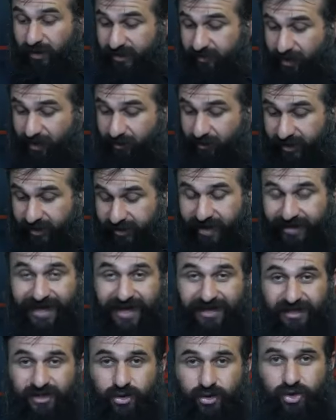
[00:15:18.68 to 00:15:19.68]
man recognizes
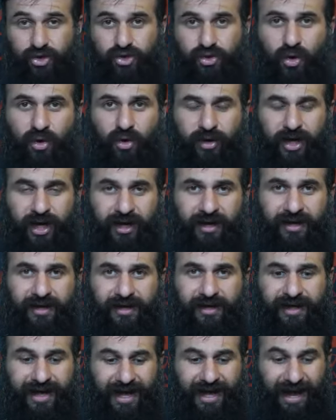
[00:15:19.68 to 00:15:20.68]
that's the story,
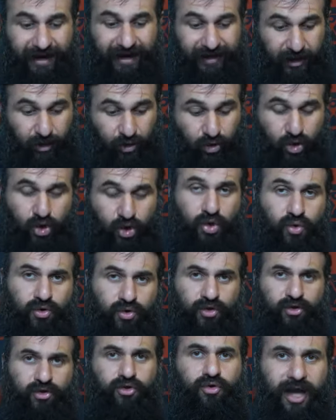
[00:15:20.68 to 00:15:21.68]
and he
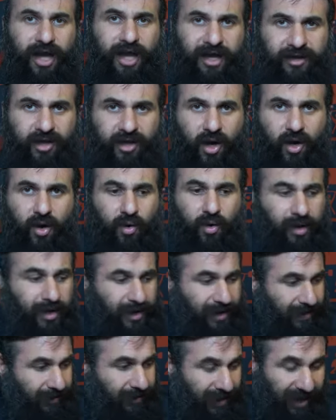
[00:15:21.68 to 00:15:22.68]
chooses to let go,
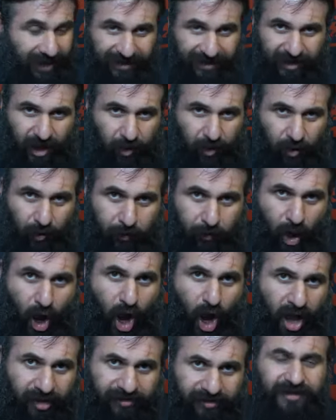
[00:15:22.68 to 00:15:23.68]
like the, the
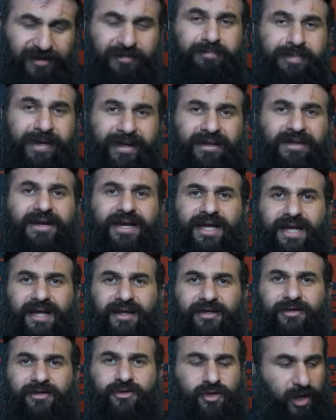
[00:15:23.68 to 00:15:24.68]

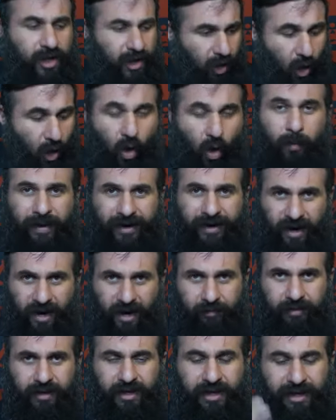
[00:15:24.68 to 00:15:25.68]
possibilities open
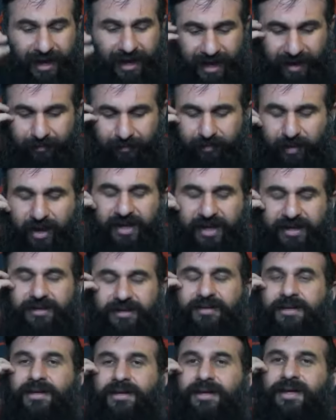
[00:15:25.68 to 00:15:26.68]
up. But
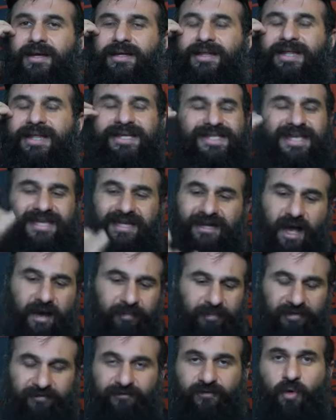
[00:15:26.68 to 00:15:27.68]
this cannot
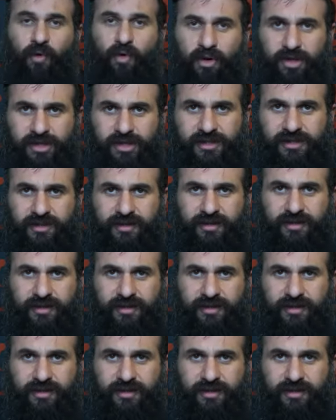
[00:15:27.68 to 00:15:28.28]
be forced.